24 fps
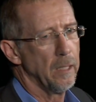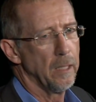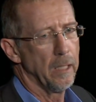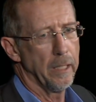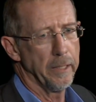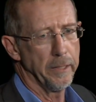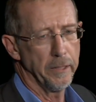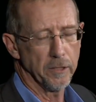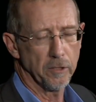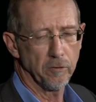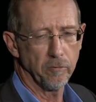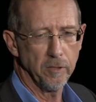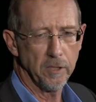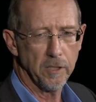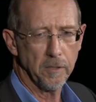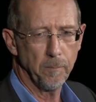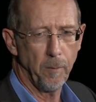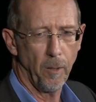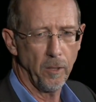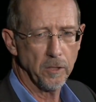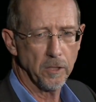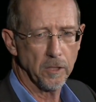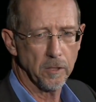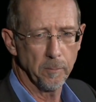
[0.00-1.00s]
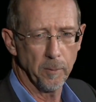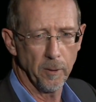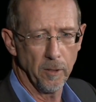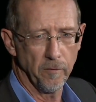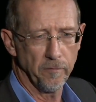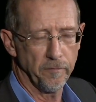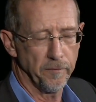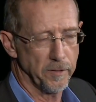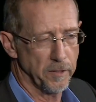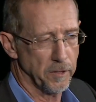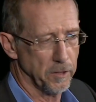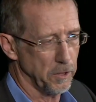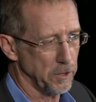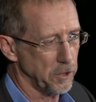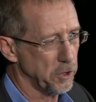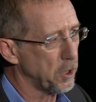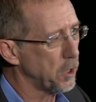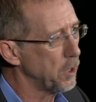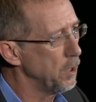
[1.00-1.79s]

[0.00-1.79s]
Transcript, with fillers: and it's responsible for such